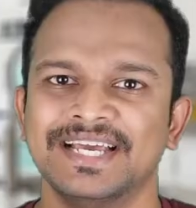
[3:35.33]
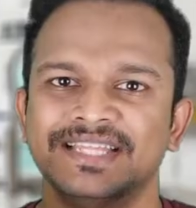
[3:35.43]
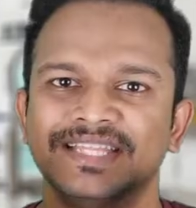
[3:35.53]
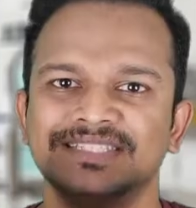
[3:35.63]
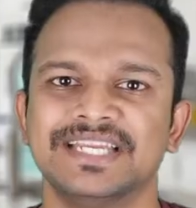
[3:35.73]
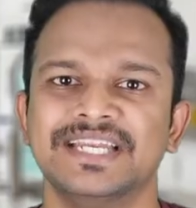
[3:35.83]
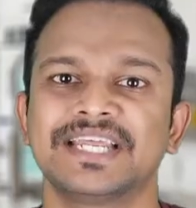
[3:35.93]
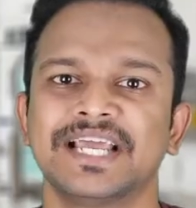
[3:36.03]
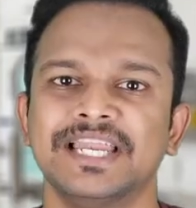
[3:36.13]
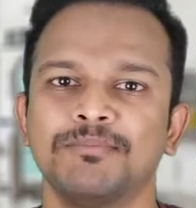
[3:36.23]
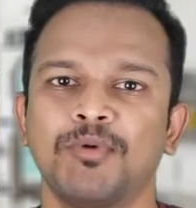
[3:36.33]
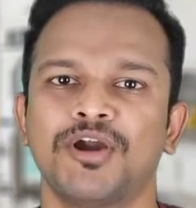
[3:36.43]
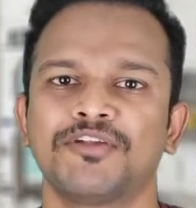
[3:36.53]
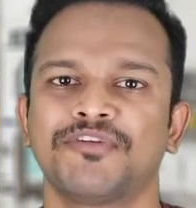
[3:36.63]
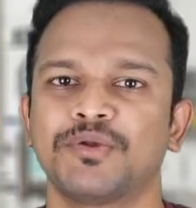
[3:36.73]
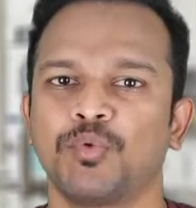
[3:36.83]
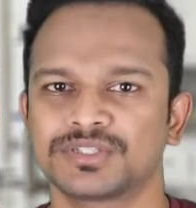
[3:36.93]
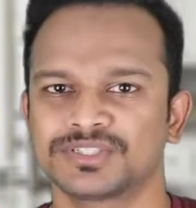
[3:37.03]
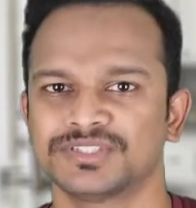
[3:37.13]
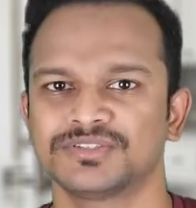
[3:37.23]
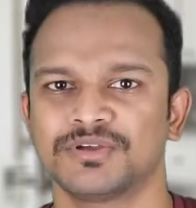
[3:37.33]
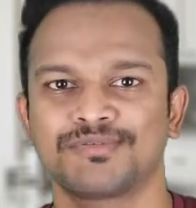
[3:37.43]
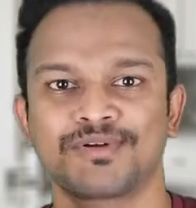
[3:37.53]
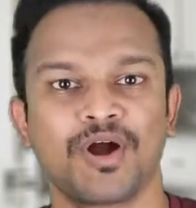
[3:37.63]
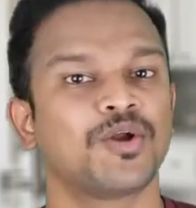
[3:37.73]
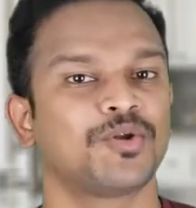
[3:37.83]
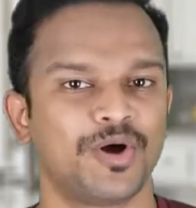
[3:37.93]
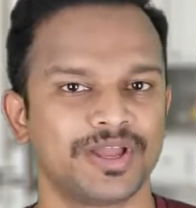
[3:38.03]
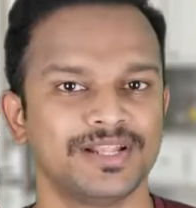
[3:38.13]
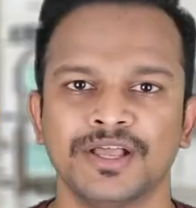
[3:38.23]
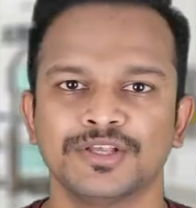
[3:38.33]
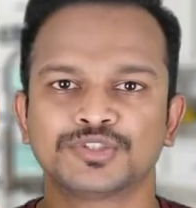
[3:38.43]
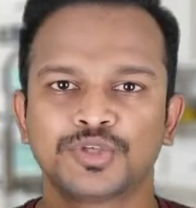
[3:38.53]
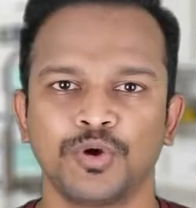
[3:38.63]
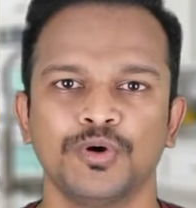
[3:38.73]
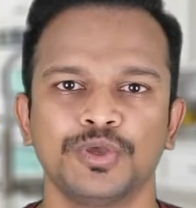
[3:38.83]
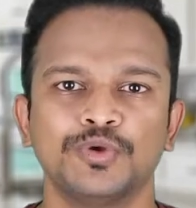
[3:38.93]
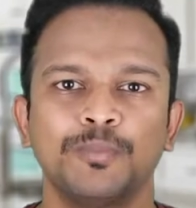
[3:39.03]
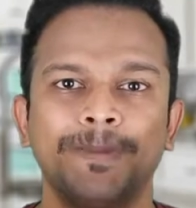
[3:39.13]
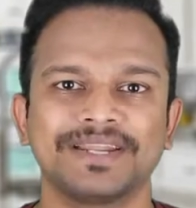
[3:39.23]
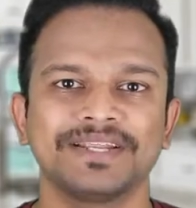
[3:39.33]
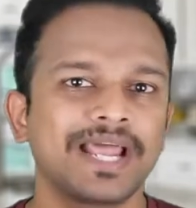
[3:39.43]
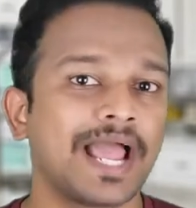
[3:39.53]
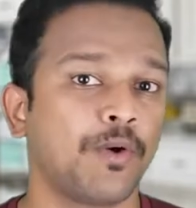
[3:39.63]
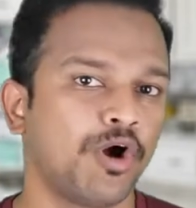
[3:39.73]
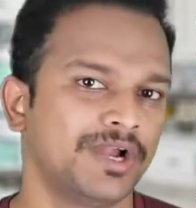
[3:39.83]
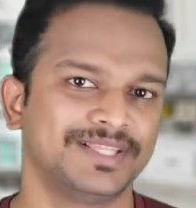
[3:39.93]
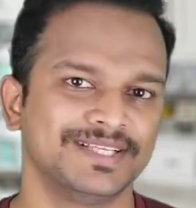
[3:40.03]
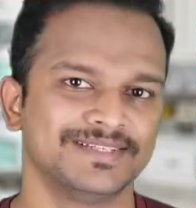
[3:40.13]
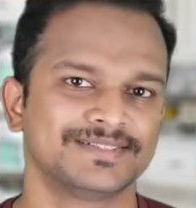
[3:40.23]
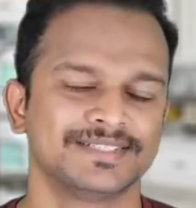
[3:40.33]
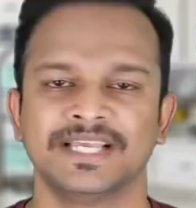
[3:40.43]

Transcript: the genetically modified versions of corn oil. So you better avoid these: